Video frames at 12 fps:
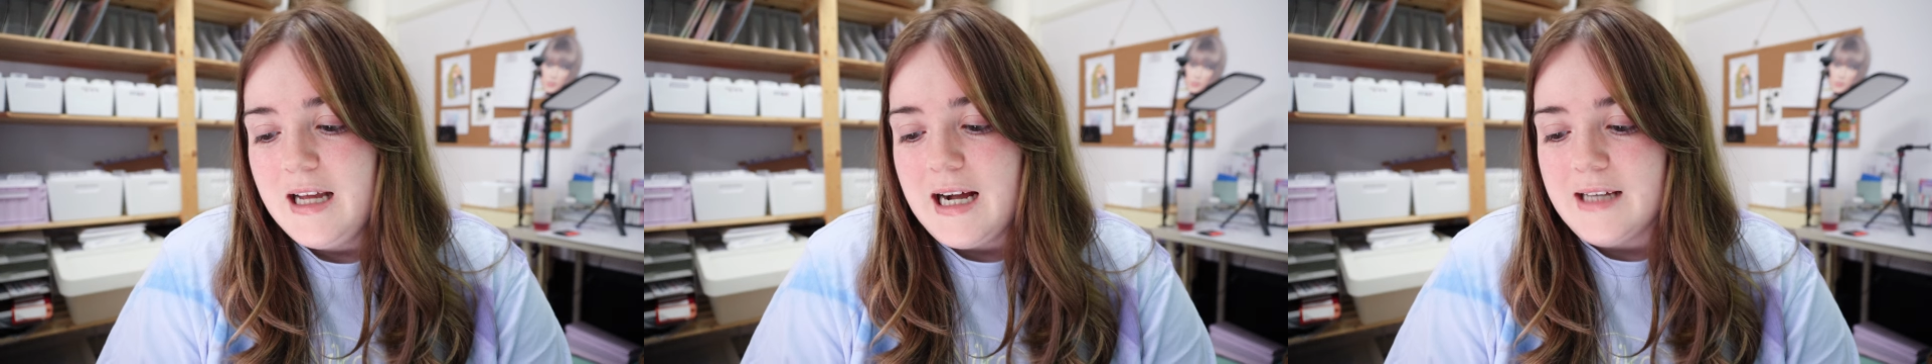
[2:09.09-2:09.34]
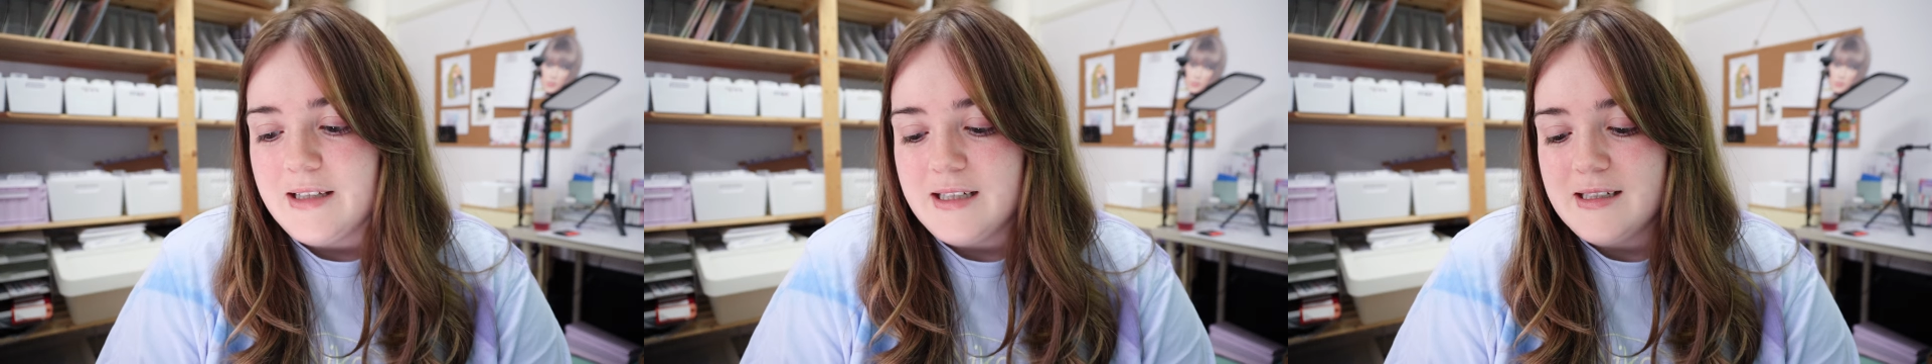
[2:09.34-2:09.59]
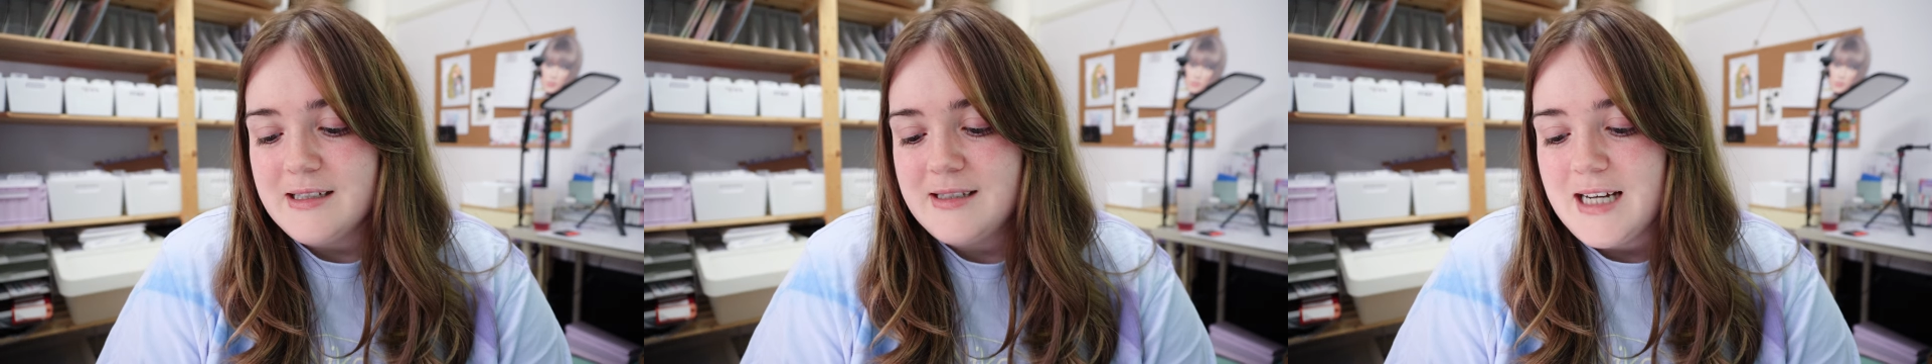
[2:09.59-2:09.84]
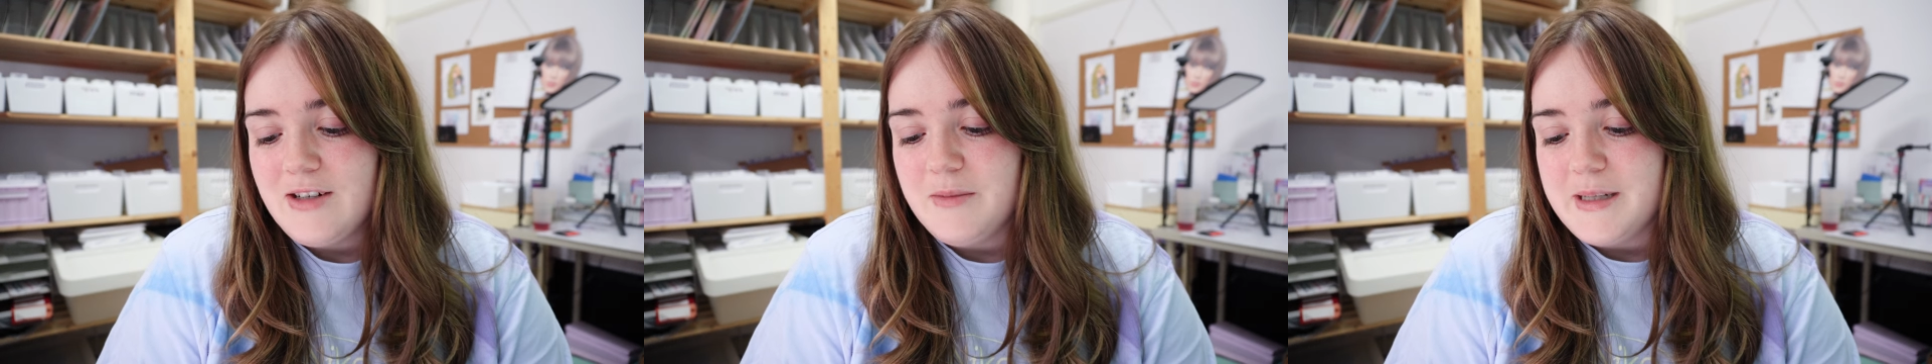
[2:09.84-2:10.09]
And then
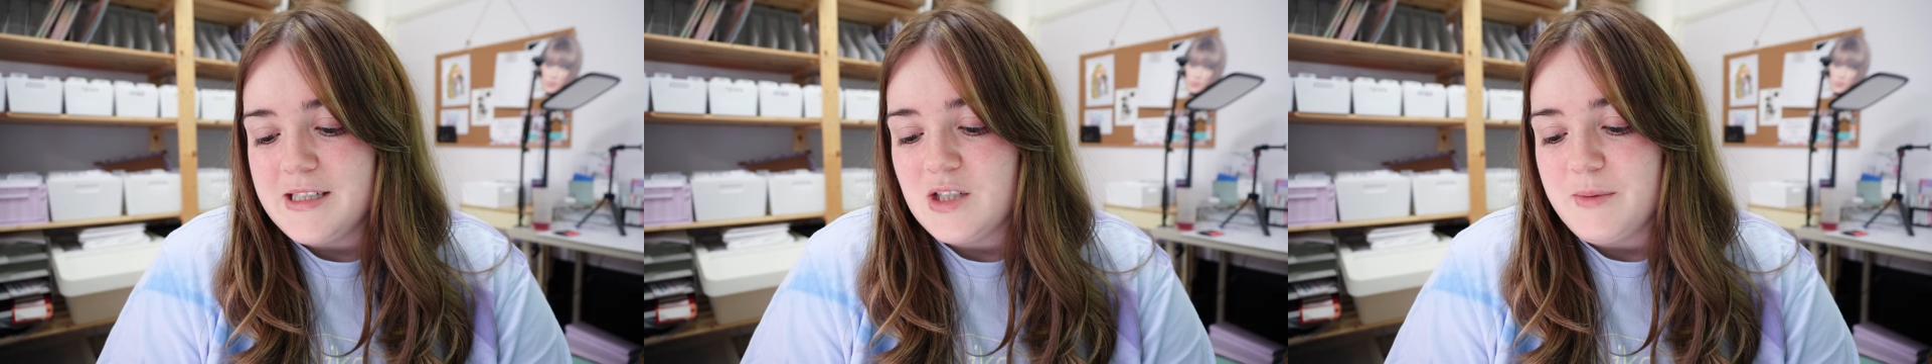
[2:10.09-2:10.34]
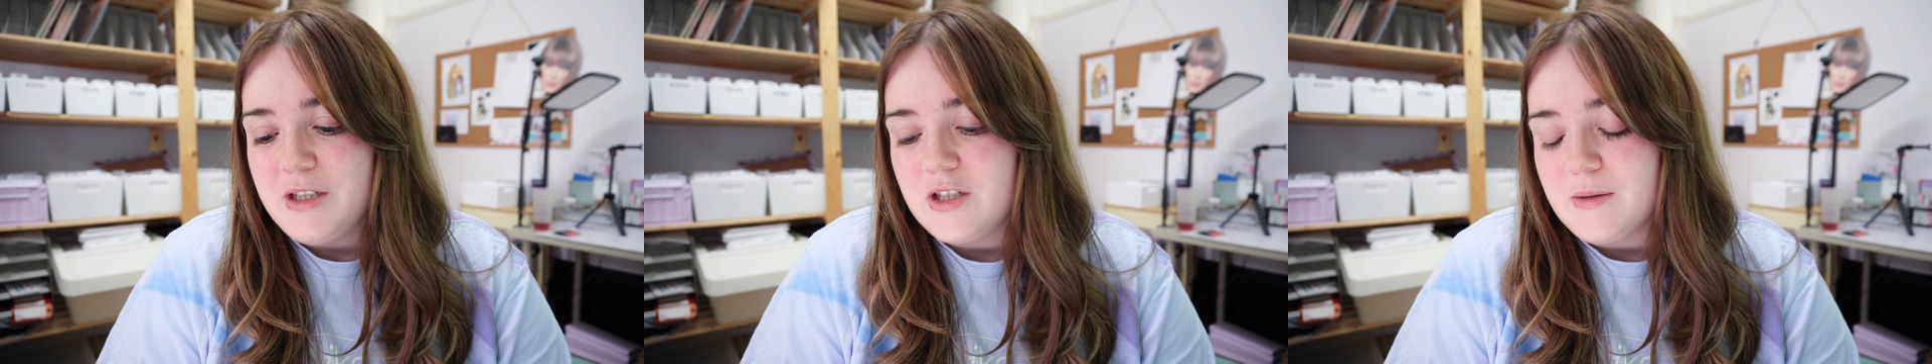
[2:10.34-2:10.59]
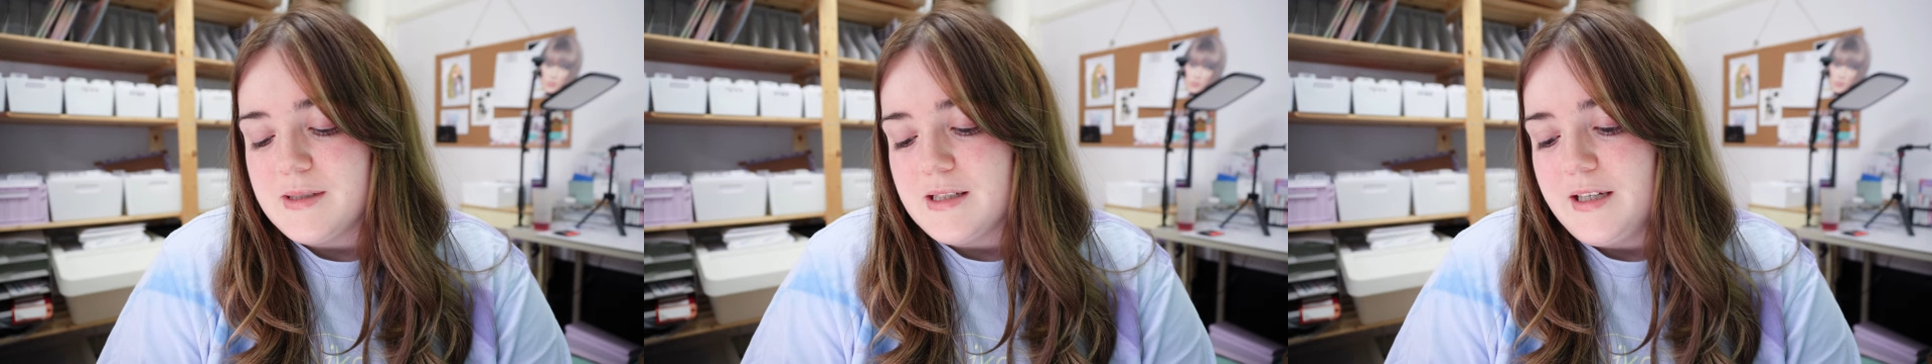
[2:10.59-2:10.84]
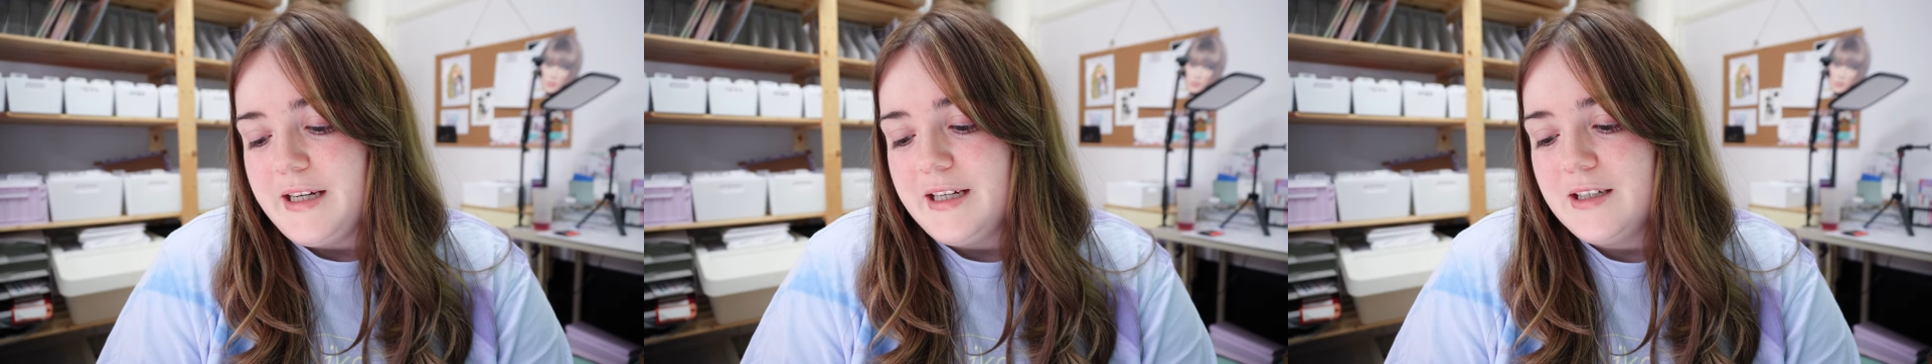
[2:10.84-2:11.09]
Sarah messaged me and she was
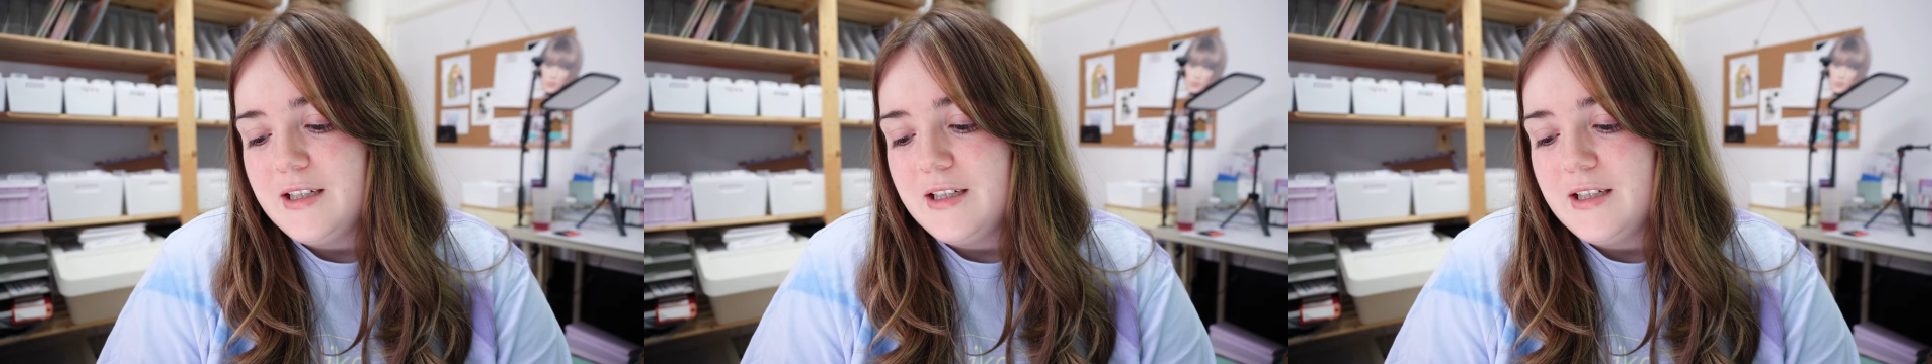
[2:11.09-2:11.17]
like,